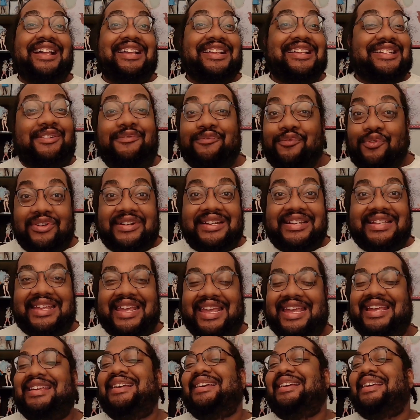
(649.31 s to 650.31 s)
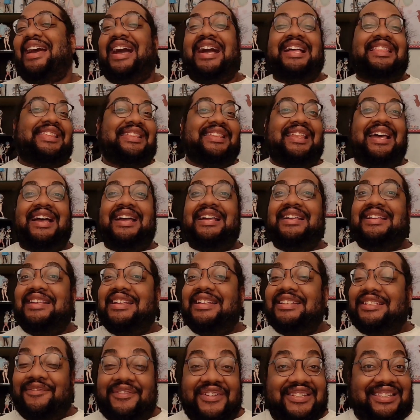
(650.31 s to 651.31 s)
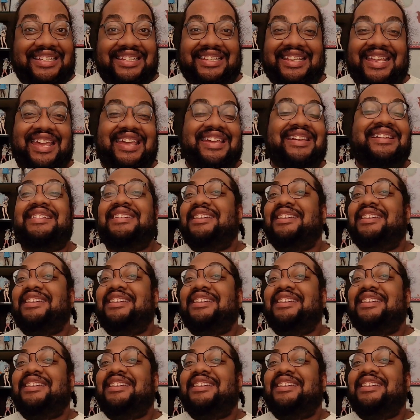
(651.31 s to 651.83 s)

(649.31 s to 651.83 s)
it's 40K. After that, it's 50K.